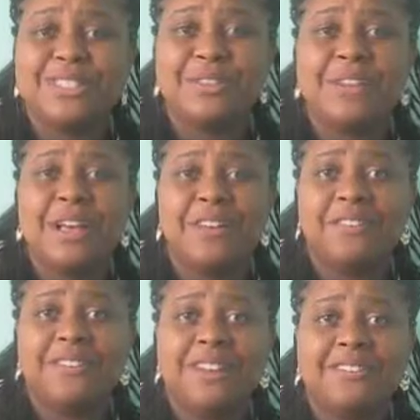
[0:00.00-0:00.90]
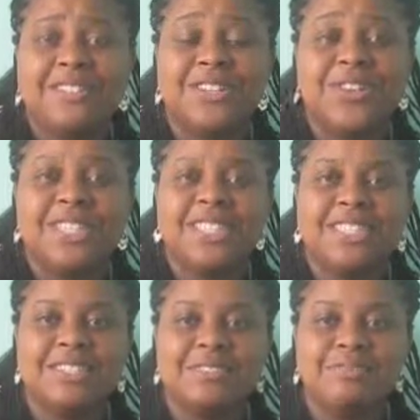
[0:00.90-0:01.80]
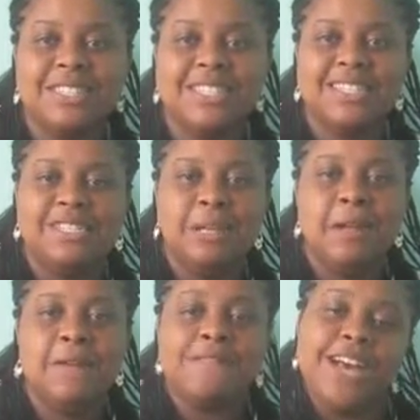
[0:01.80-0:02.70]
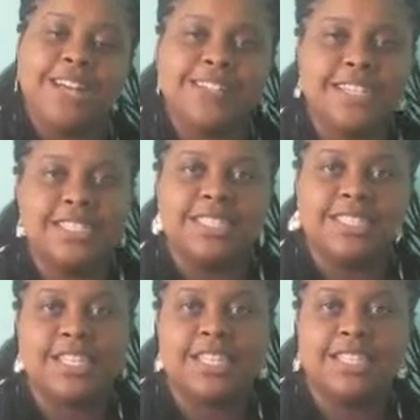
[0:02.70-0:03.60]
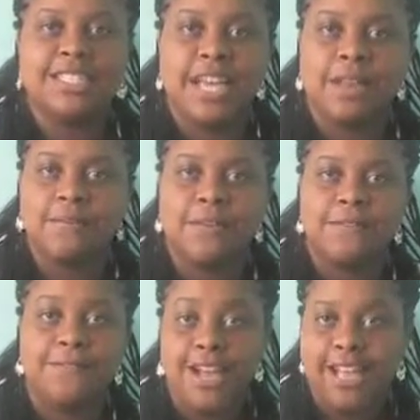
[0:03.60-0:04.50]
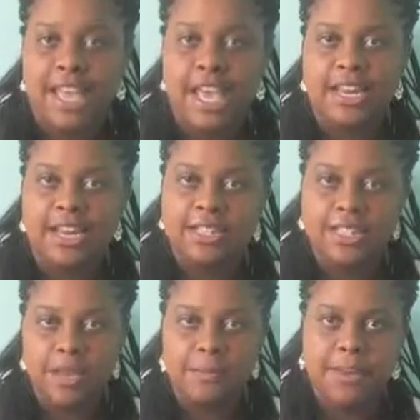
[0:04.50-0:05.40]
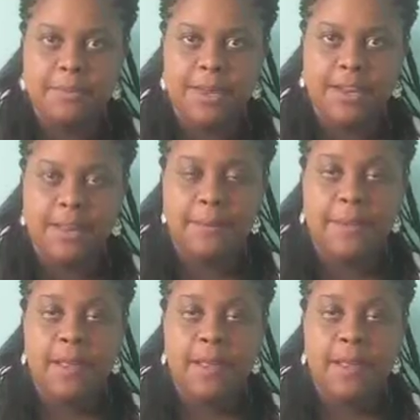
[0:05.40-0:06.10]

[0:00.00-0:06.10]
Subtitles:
sold out when I was going to, but she vows that she's gonna sign up for a 5K and not tell me about it.